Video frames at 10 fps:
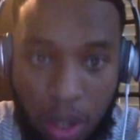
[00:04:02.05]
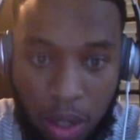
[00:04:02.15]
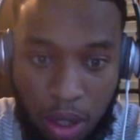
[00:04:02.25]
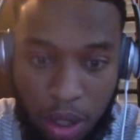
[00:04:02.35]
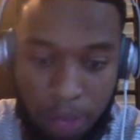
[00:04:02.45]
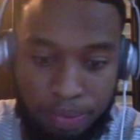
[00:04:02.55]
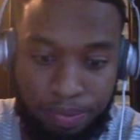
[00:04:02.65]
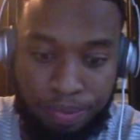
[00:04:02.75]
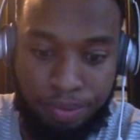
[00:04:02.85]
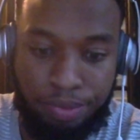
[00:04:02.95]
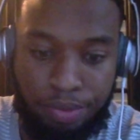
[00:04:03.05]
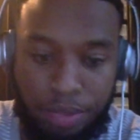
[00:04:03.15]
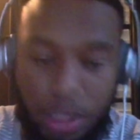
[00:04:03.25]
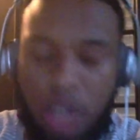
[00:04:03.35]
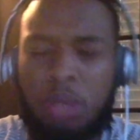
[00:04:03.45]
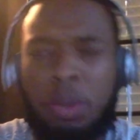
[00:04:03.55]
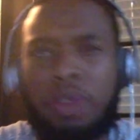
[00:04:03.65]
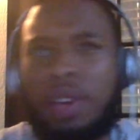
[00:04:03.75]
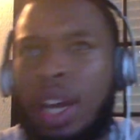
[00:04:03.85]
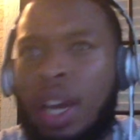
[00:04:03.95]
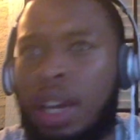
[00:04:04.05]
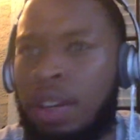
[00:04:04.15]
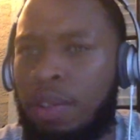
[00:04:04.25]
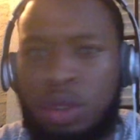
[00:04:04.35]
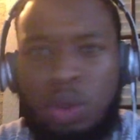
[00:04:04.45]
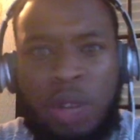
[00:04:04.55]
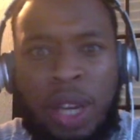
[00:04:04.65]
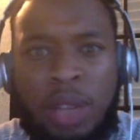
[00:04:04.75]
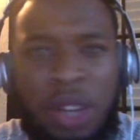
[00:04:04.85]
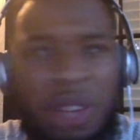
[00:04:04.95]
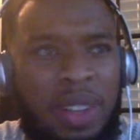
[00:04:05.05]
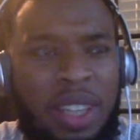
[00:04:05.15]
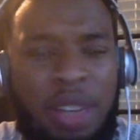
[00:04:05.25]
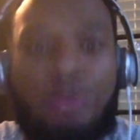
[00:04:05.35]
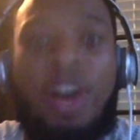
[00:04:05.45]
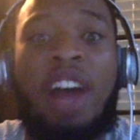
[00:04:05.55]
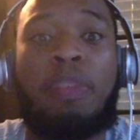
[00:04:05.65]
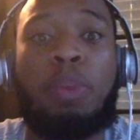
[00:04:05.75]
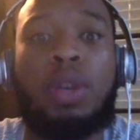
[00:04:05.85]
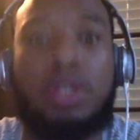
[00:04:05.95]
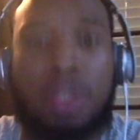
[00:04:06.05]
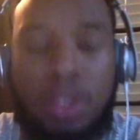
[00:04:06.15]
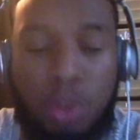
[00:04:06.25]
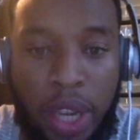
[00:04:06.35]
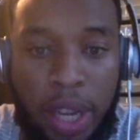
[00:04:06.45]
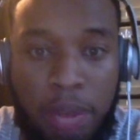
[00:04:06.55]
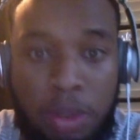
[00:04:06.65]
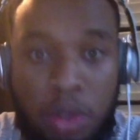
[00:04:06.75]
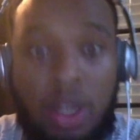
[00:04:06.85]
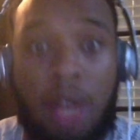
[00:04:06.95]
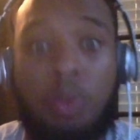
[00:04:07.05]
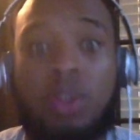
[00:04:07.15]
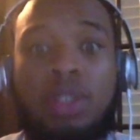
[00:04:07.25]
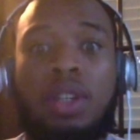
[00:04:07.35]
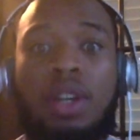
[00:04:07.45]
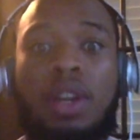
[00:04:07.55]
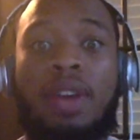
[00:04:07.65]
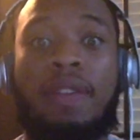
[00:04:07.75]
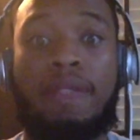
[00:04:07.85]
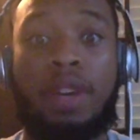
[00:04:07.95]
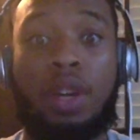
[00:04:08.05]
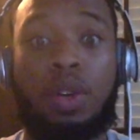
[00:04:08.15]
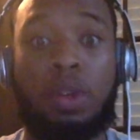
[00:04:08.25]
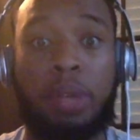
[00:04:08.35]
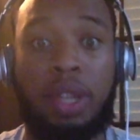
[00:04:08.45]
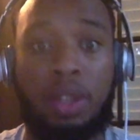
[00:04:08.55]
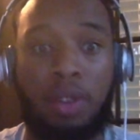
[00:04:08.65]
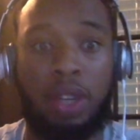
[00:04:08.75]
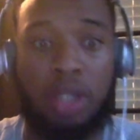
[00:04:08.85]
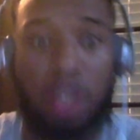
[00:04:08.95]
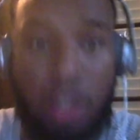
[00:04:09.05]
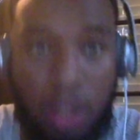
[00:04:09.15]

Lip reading: Um, J.R. Smith had in the first 2 games, what did he have? I think 5 points in 2 games. So that was very big right there.